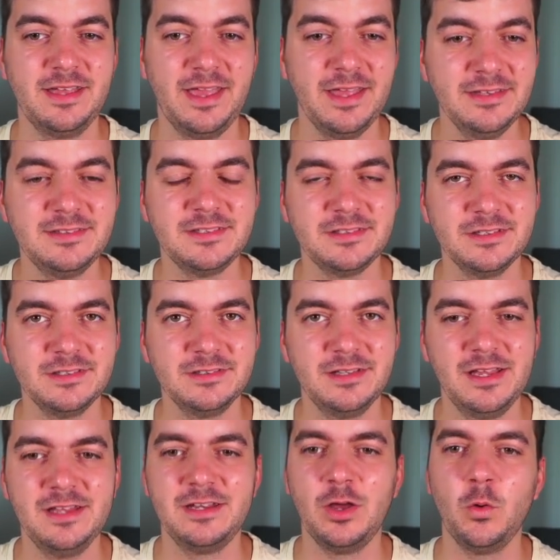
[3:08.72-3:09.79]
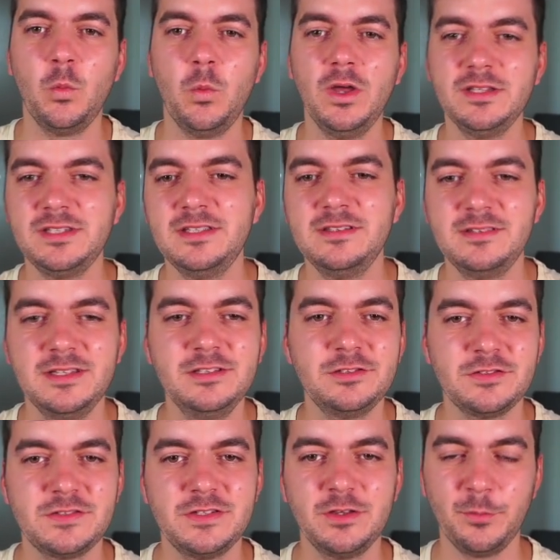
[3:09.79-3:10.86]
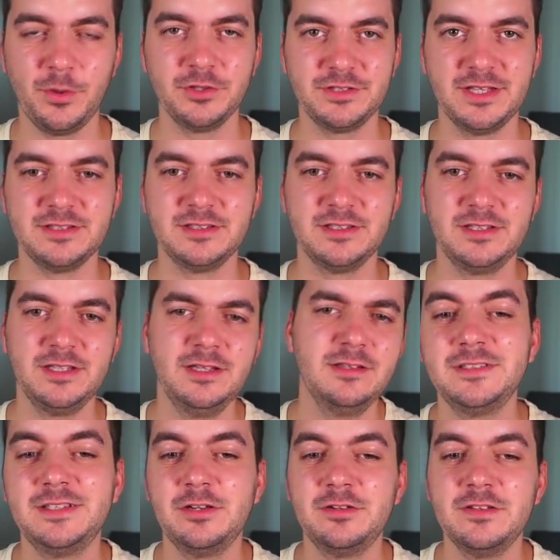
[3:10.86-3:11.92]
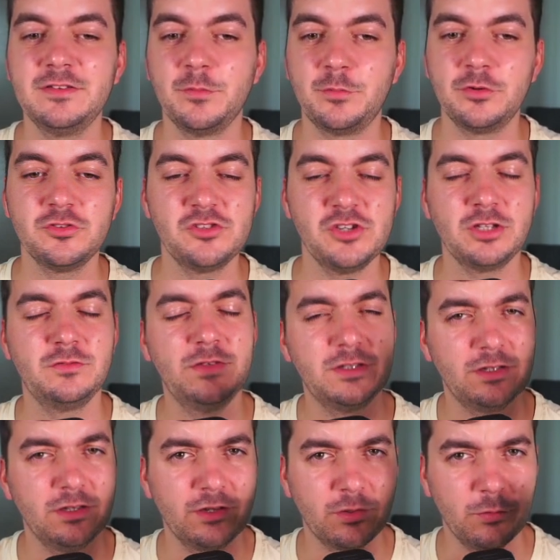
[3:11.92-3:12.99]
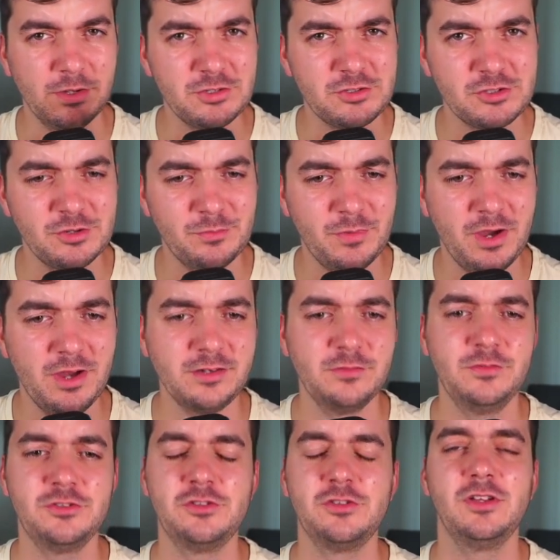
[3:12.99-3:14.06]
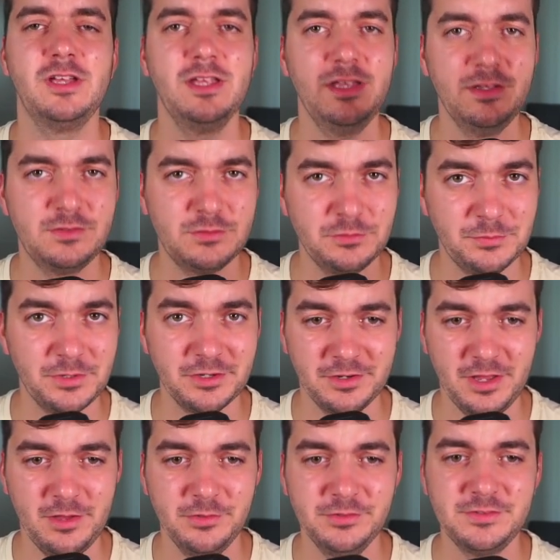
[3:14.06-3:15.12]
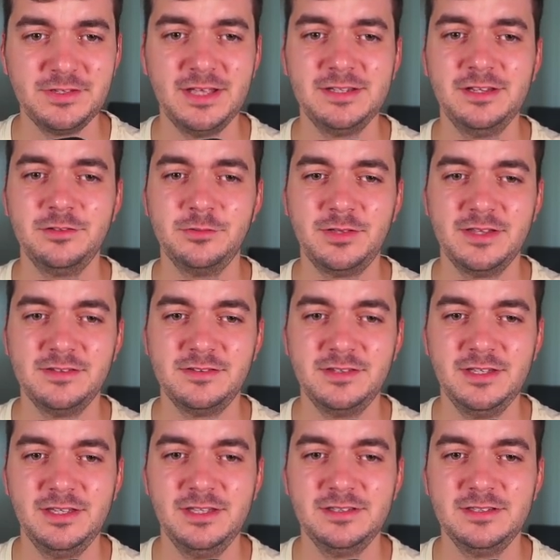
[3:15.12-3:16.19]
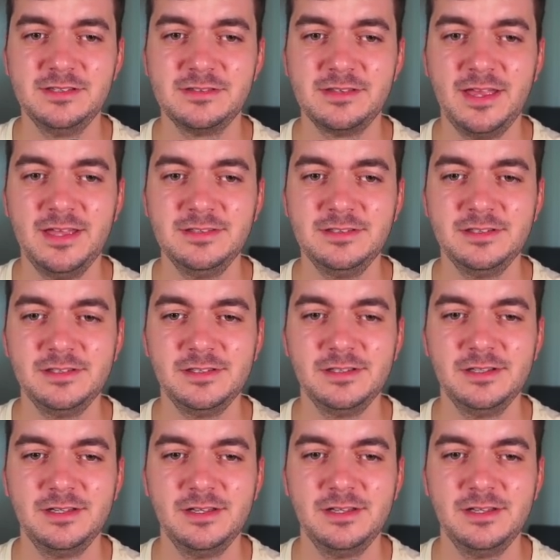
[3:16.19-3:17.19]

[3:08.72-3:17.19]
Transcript: Entity. Now, what is interesting about Entity is there is a project with a question mark which is to be announced, and as you can see, it is Entity